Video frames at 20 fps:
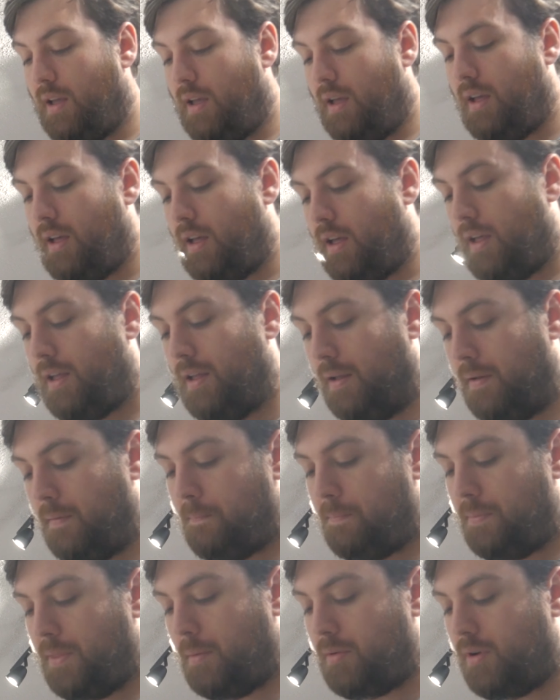
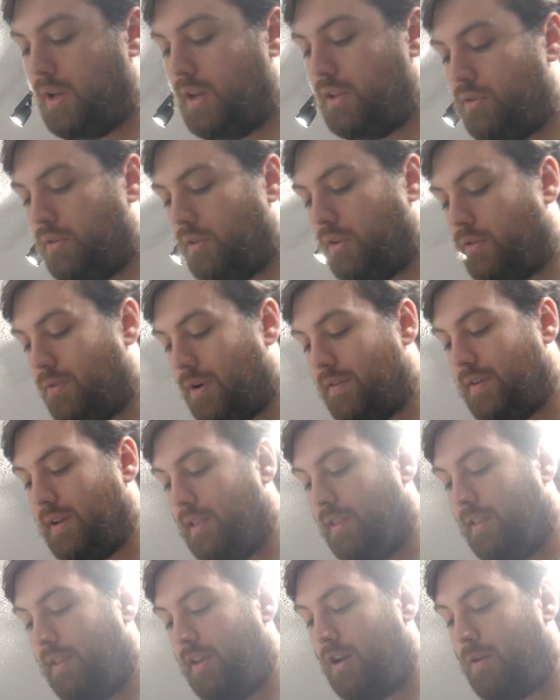I'm gonna do the gravy
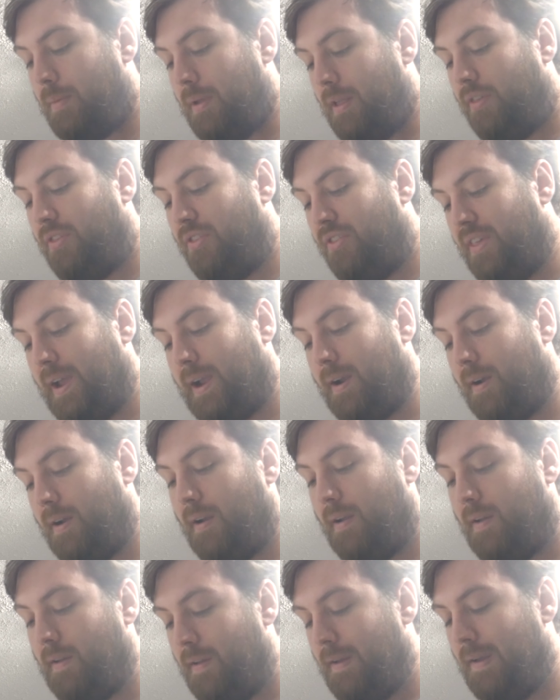a little bit
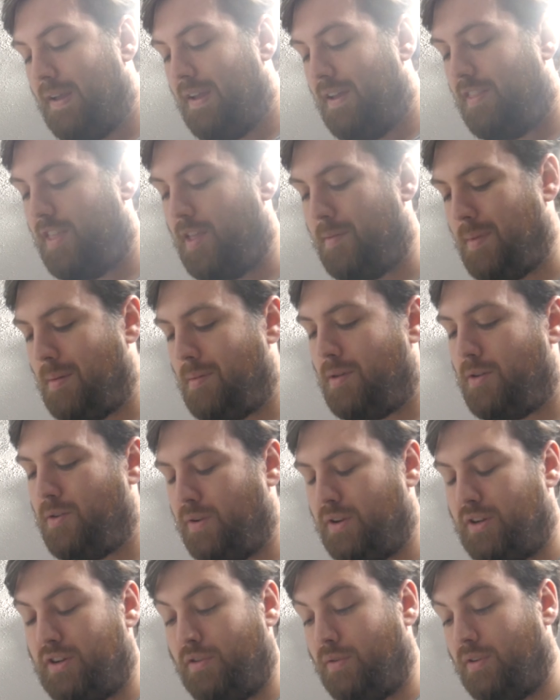thicker than maybe
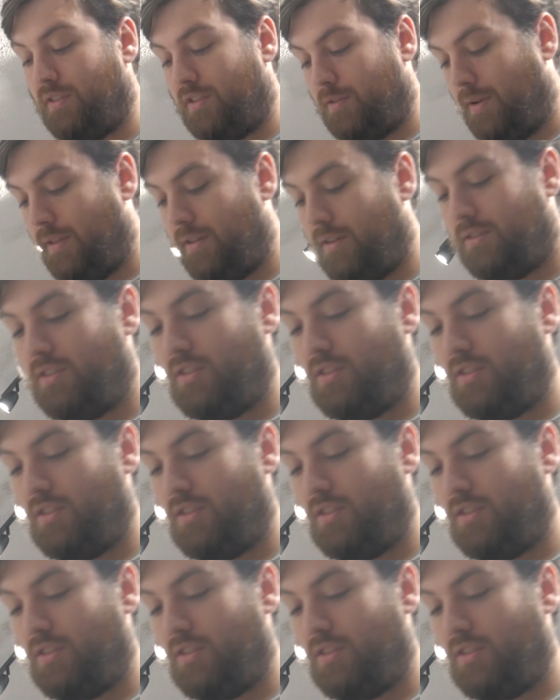you would do in some other